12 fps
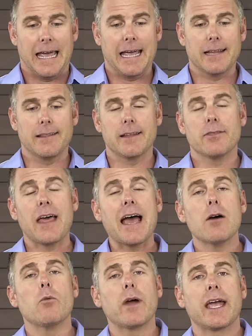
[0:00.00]
And then
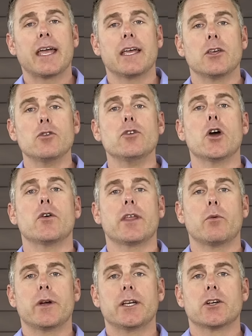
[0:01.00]
that way, you know
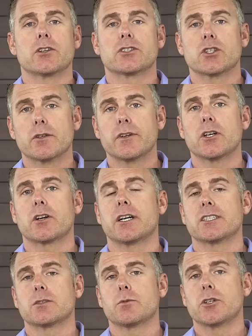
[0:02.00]
that when you're serving your
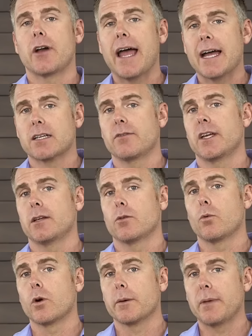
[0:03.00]
customer and you're activating,
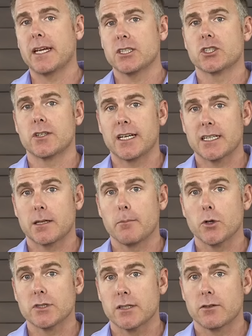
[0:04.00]
you're making sure they get the
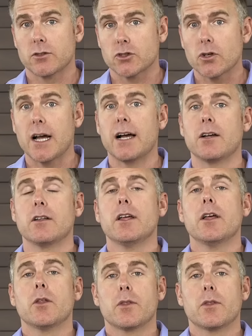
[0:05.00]
most out of their trial,